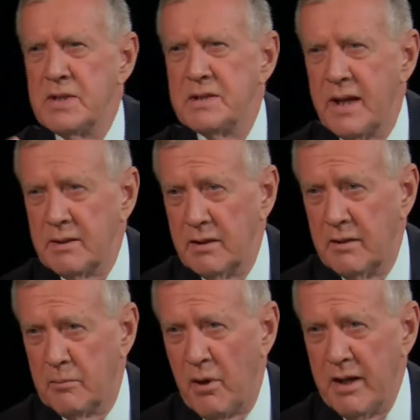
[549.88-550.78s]
to take a
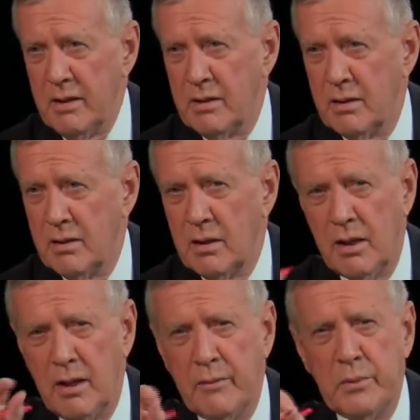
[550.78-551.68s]
little break.
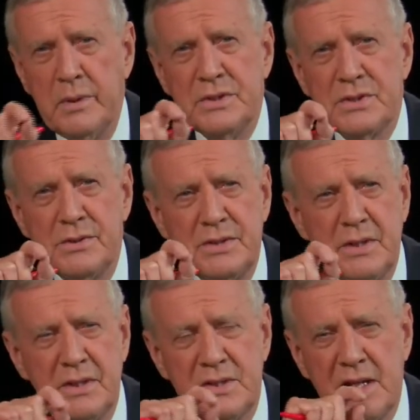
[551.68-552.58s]
Uh, we should
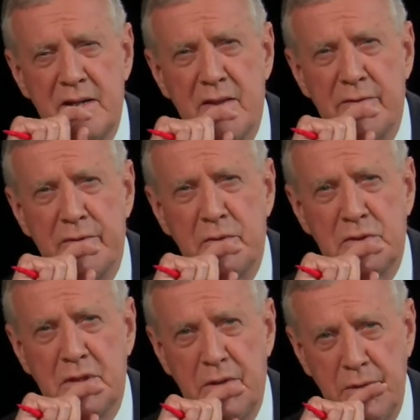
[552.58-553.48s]
uh, say to the
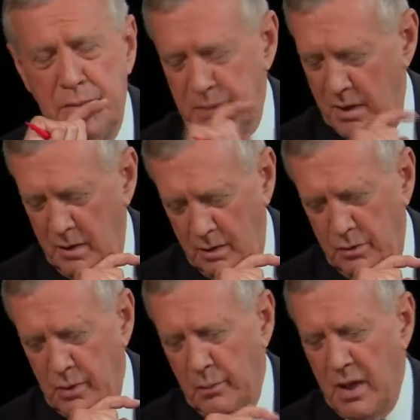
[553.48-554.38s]
folks at home
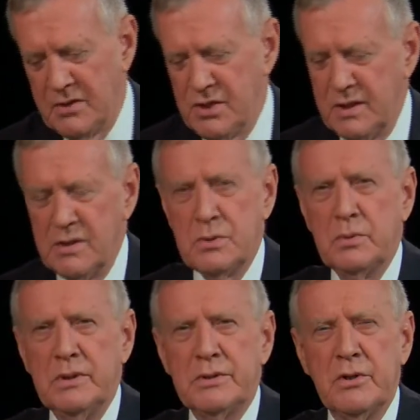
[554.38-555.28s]
who are watching us,
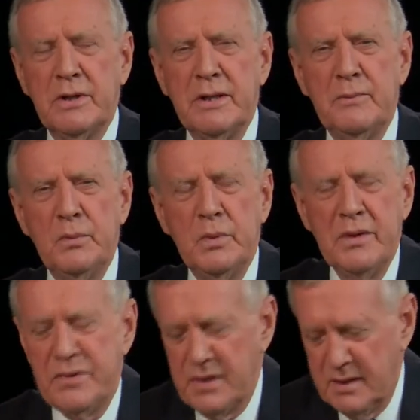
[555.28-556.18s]
we're talking
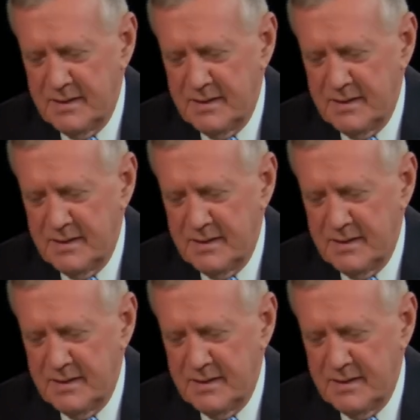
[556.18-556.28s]
with uh,